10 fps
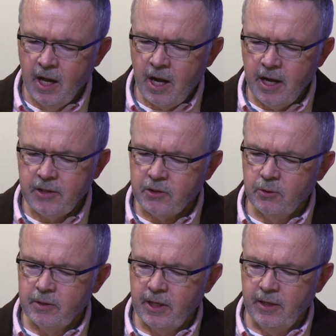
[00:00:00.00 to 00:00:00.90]
High
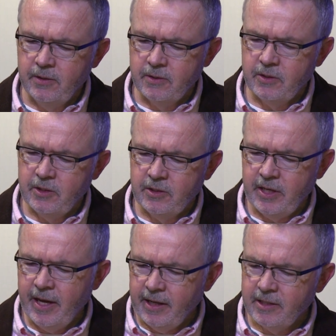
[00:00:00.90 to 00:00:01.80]
school kids
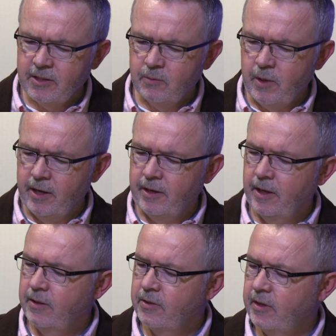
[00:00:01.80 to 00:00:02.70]
text one
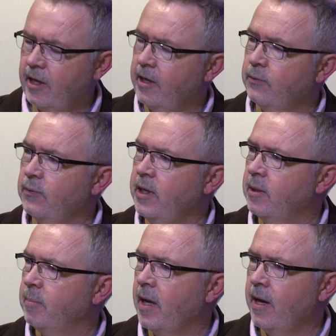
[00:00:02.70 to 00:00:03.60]
another standing feet
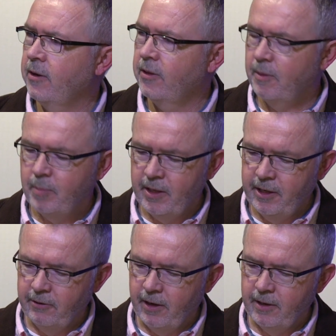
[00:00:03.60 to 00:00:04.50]
apart on the
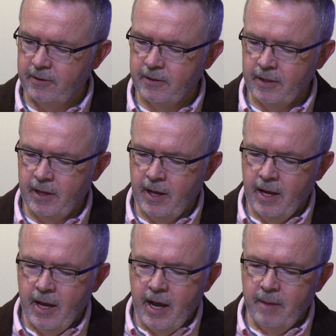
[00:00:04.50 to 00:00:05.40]
playground.
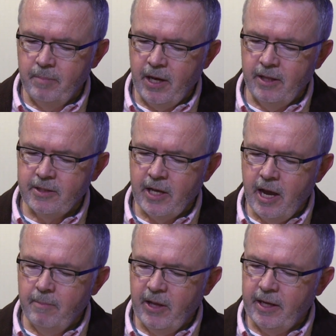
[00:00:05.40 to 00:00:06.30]
And by the
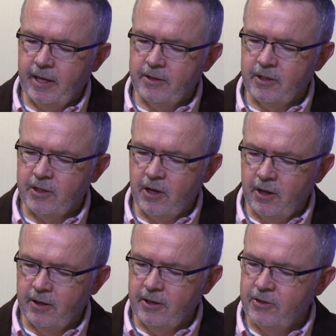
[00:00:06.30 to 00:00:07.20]
time they get to
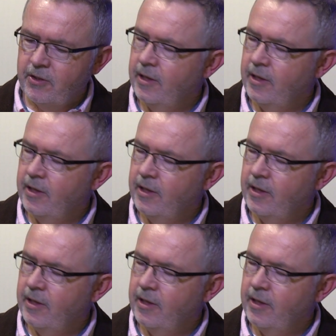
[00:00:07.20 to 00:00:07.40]
college,